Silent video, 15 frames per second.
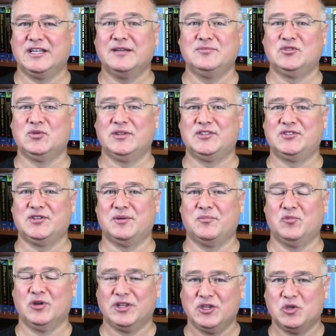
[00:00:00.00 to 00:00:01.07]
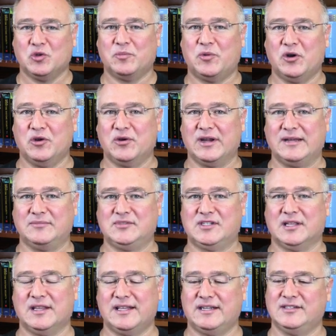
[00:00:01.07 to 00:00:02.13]
It comes with some really cool
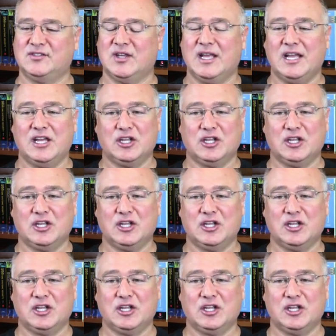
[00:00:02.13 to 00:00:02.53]
programs to let us